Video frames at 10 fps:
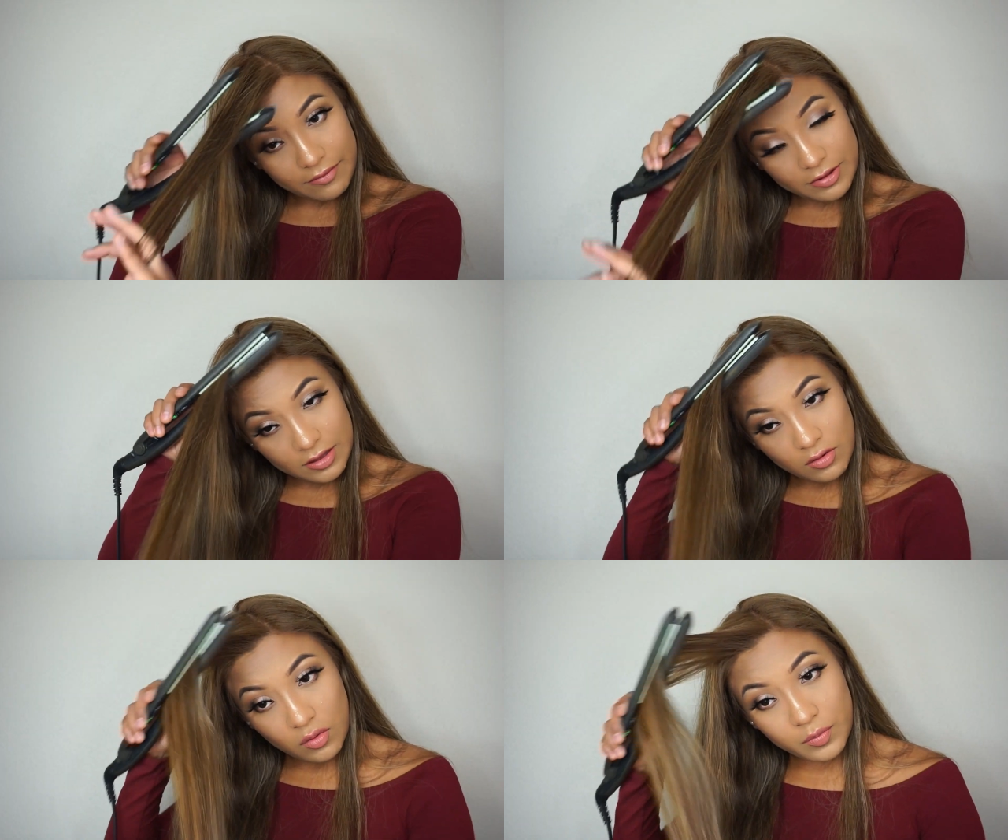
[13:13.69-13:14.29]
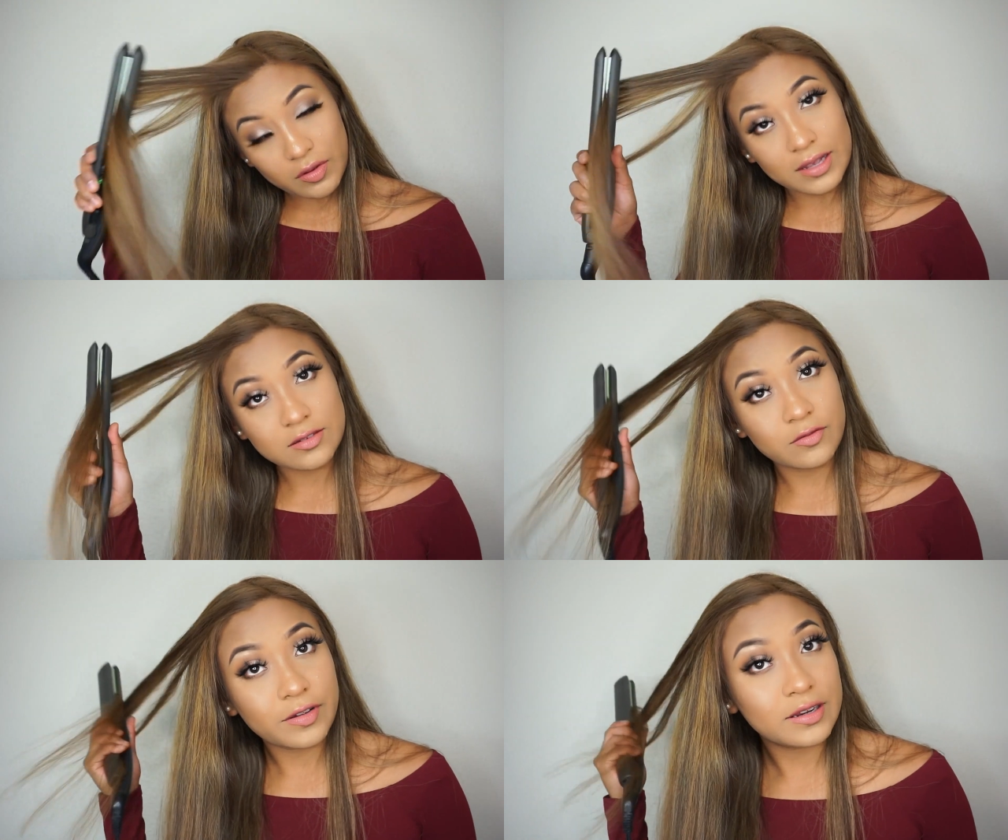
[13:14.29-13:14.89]
I really hope you guys
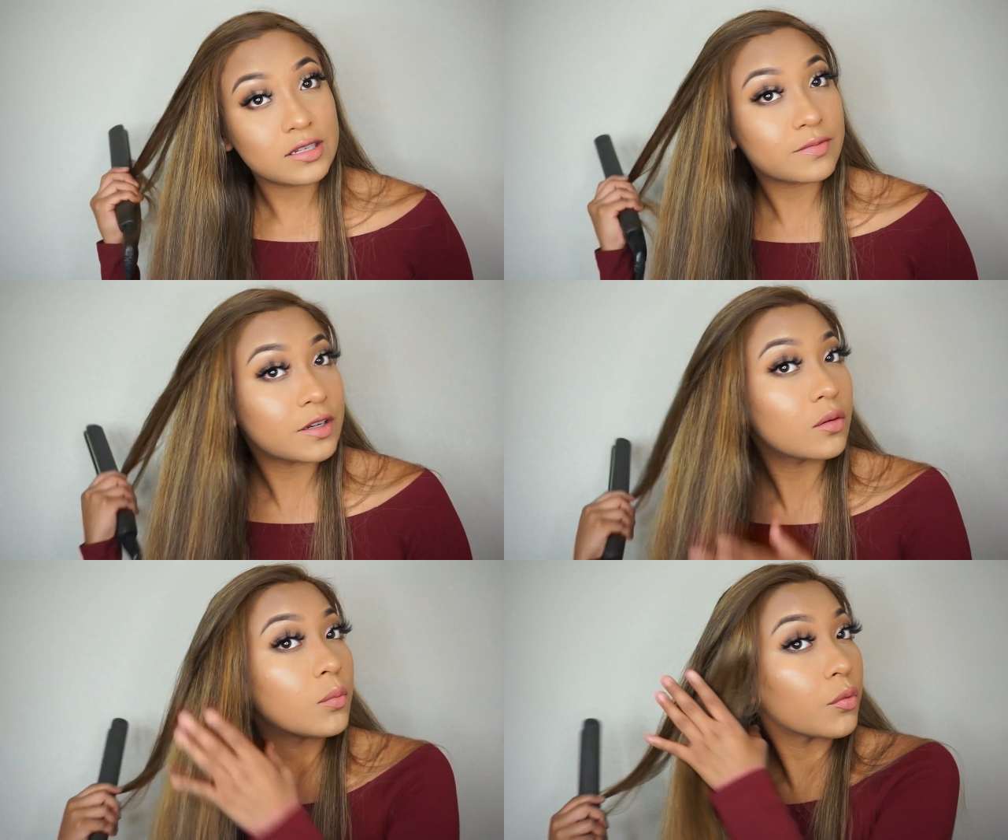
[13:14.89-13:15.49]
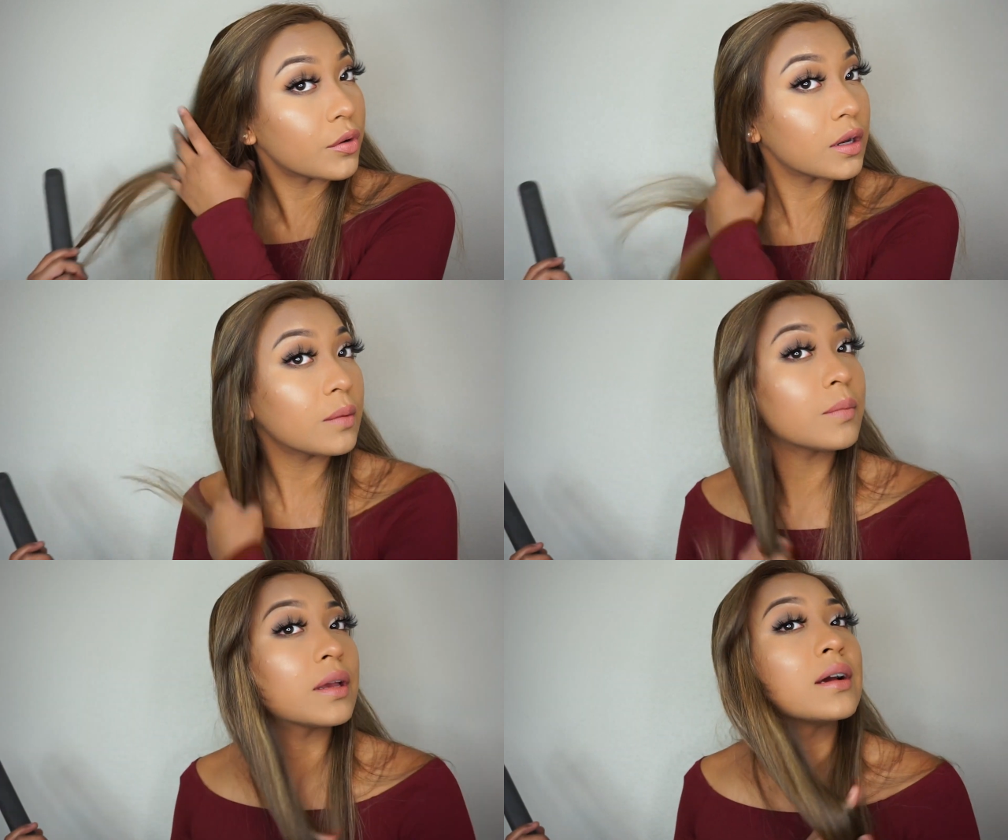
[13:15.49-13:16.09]
don't find this video
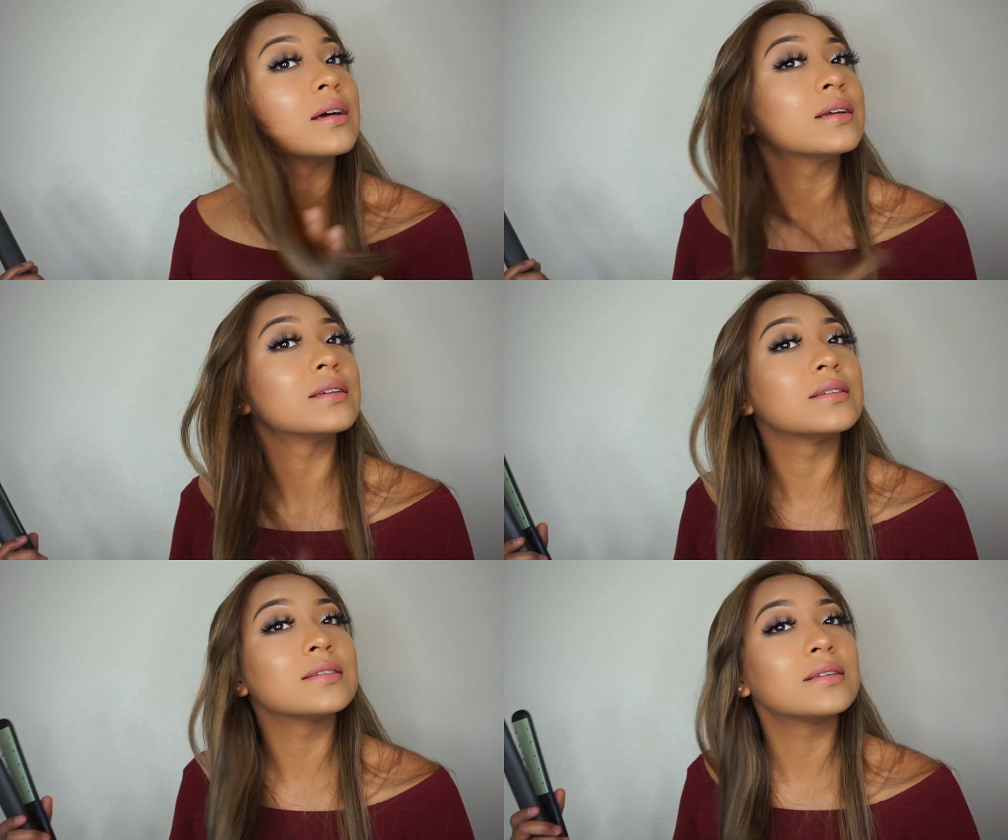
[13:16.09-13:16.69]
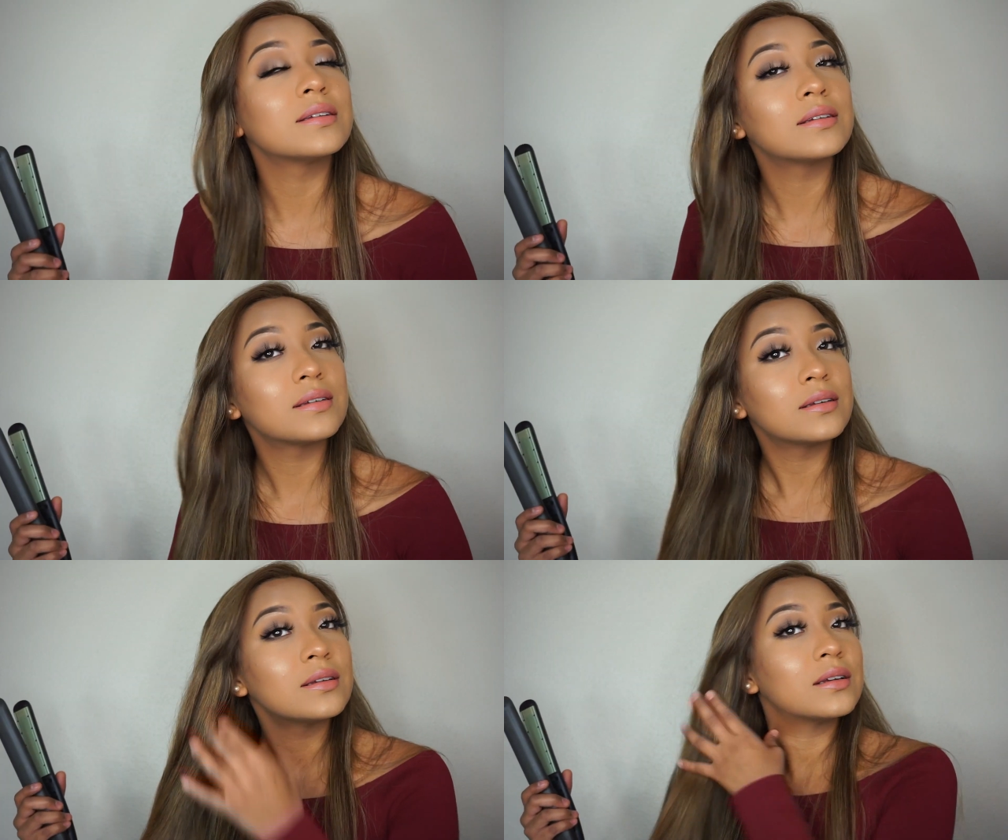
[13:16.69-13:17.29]
boring, because
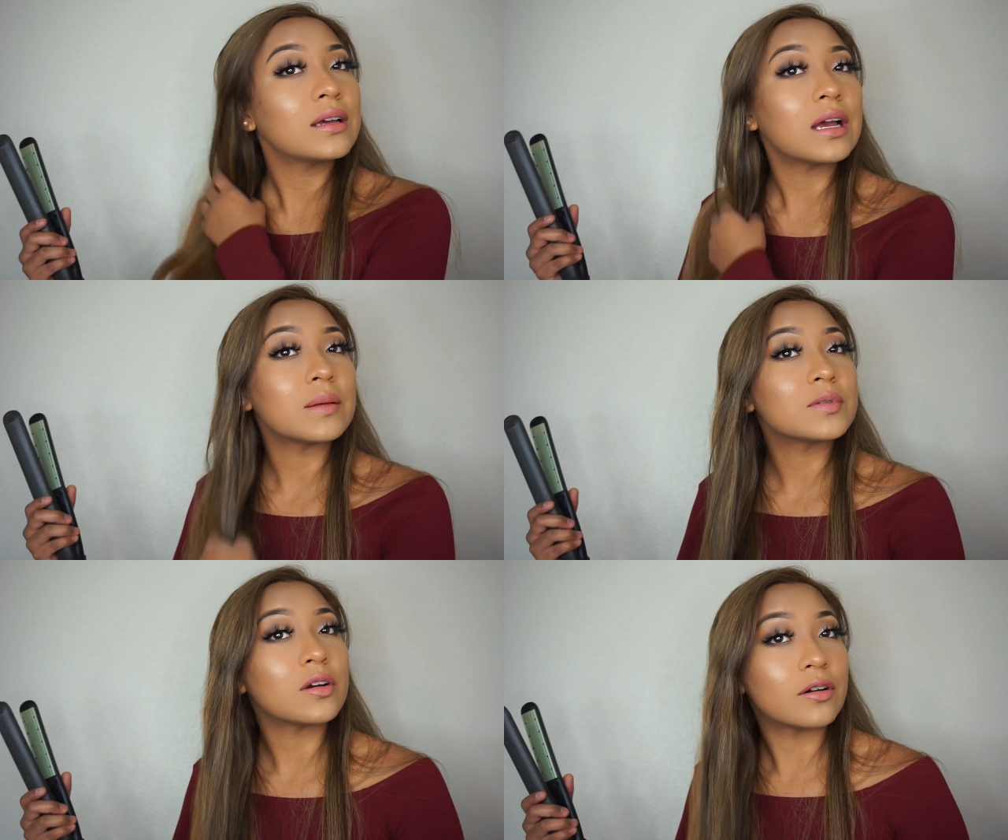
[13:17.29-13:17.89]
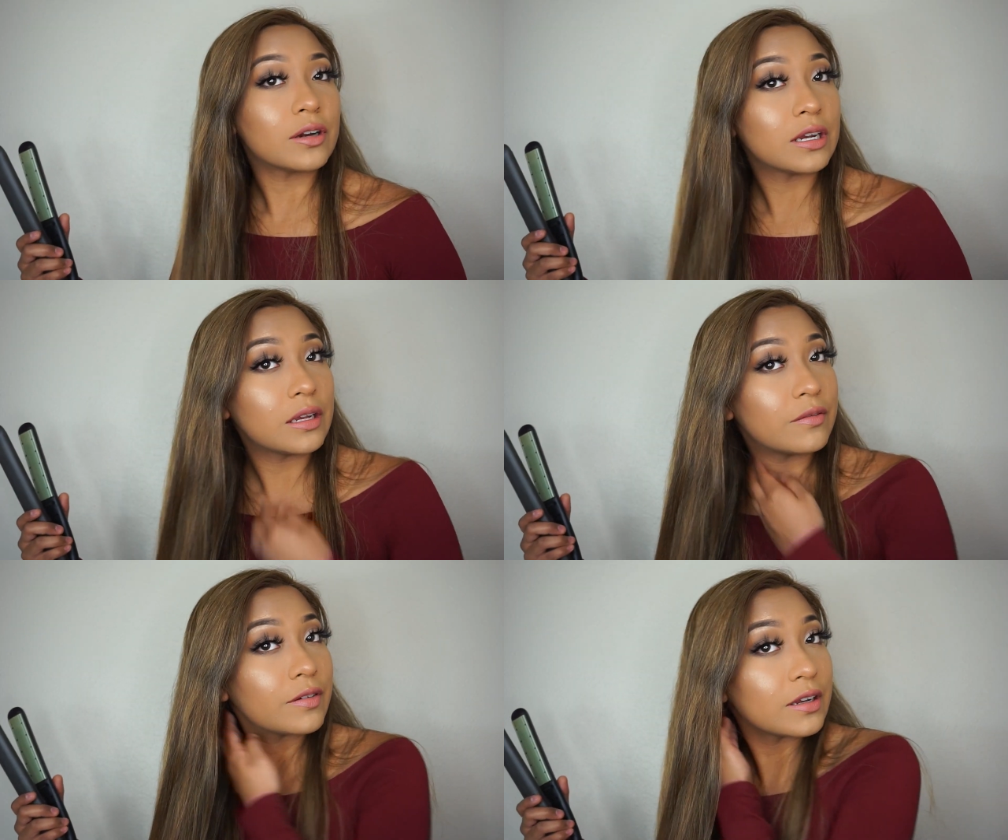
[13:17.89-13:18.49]
I'm sorry
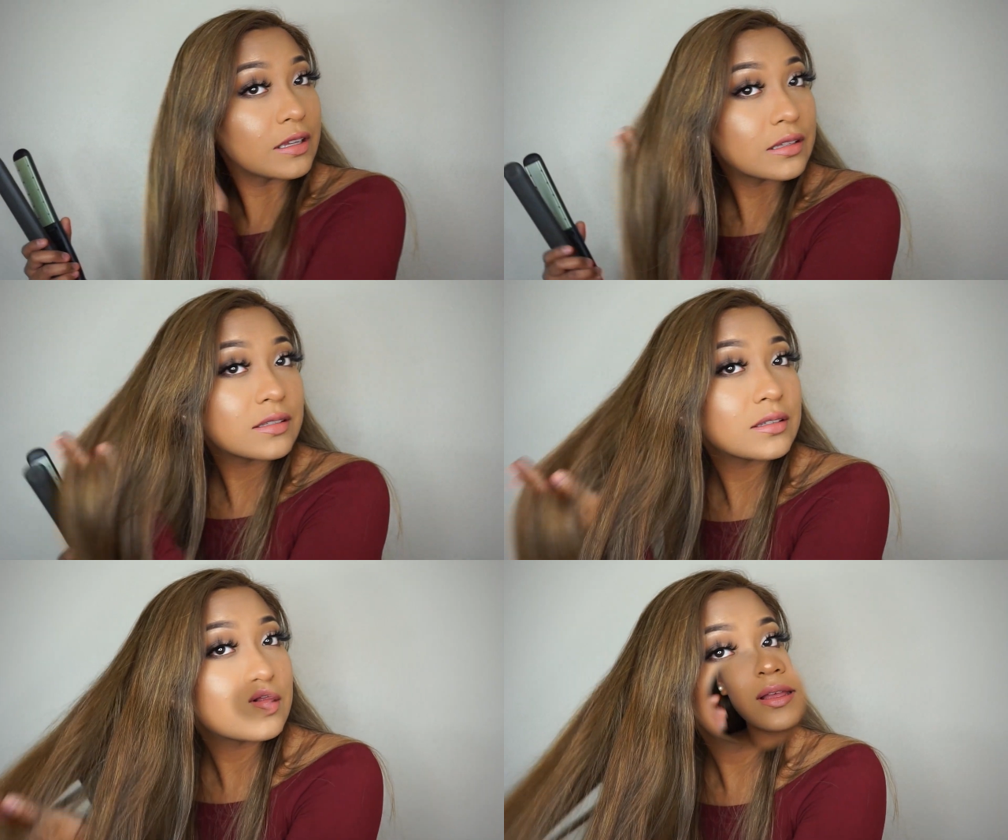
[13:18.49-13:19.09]
if it is.